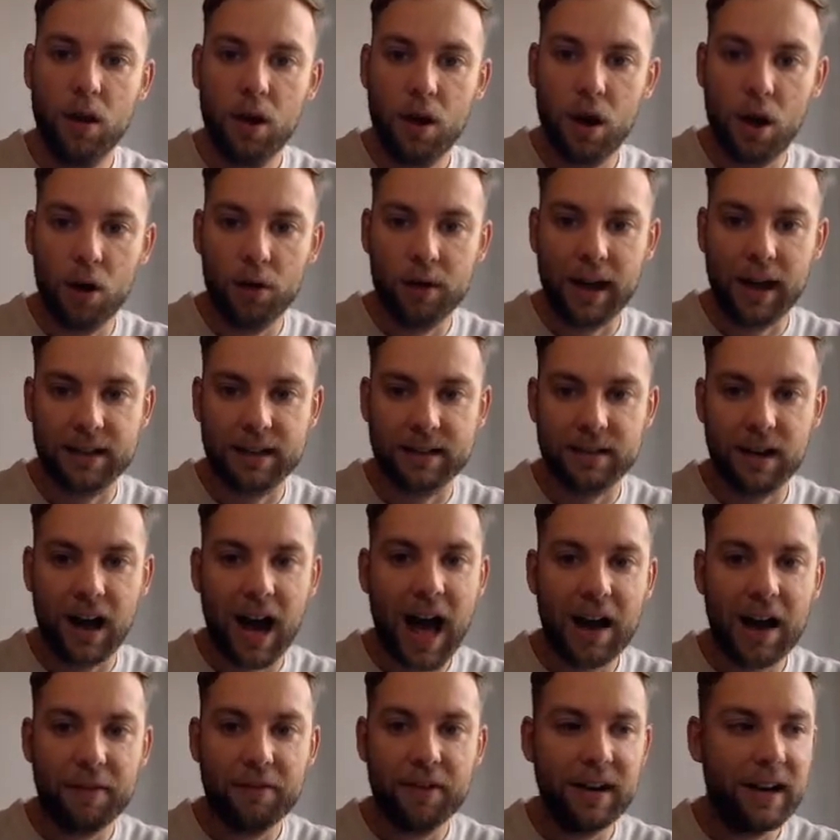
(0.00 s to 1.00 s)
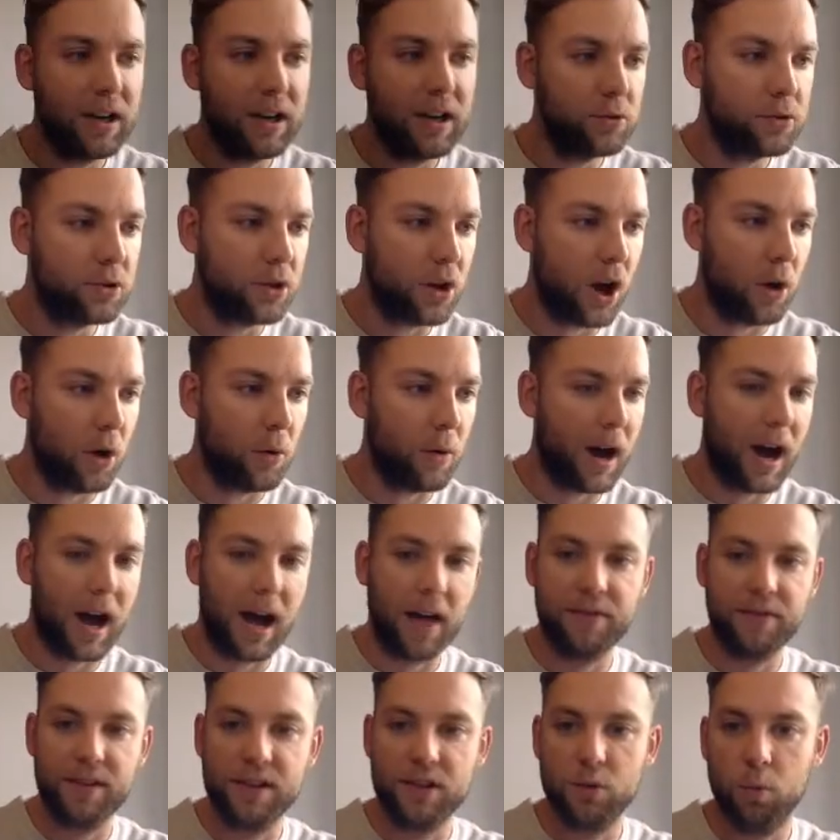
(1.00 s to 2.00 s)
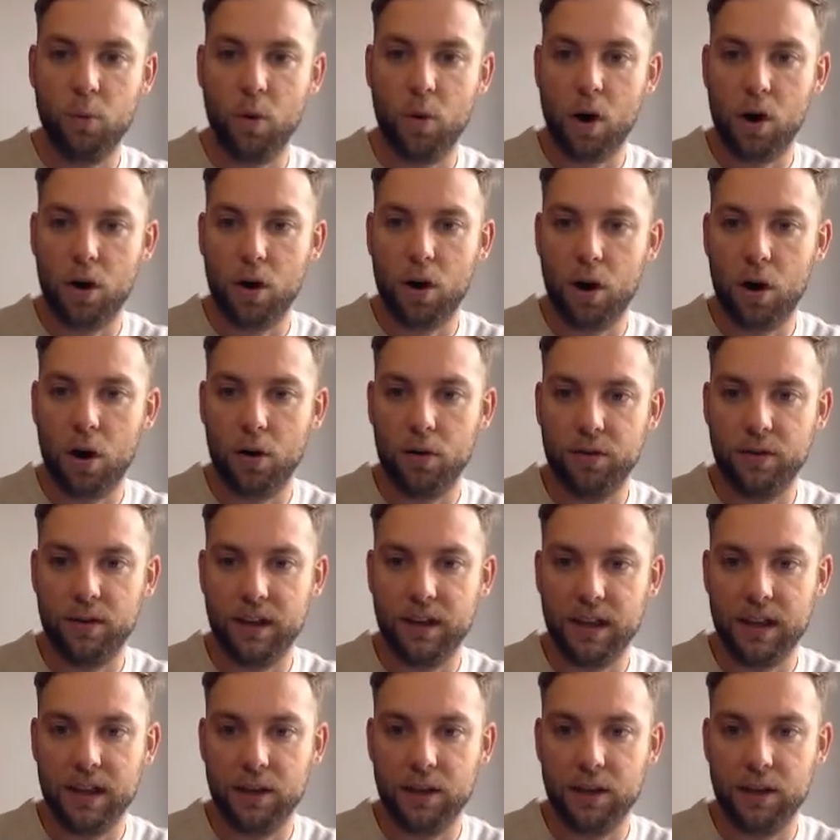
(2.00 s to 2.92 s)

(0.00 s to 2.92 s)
Okay, so have a little go at this one on the